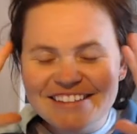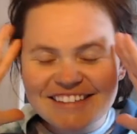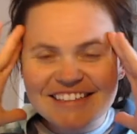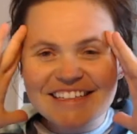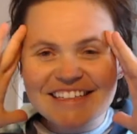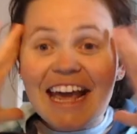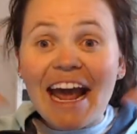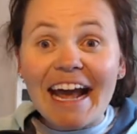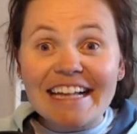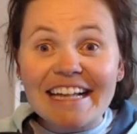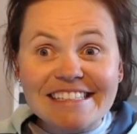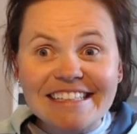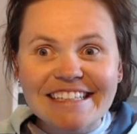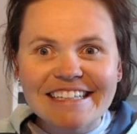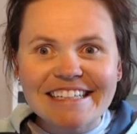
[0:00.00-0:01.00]

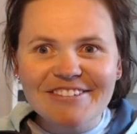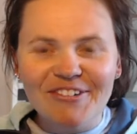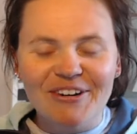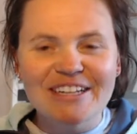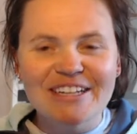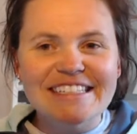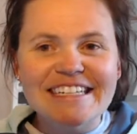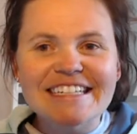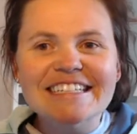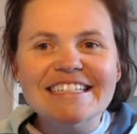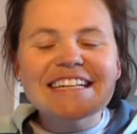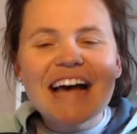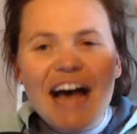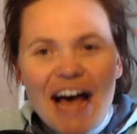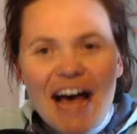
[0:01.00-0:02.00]
canceling noises
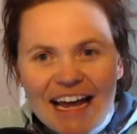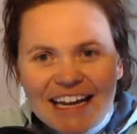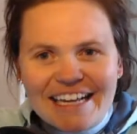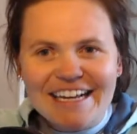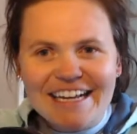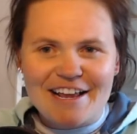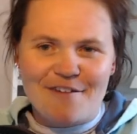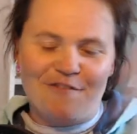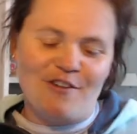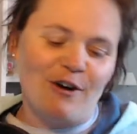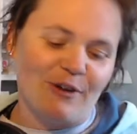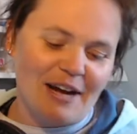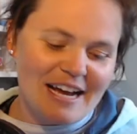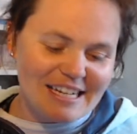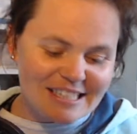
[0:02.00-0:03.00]
and getting
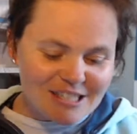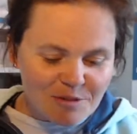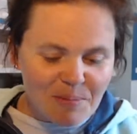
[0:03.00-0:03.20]
focused.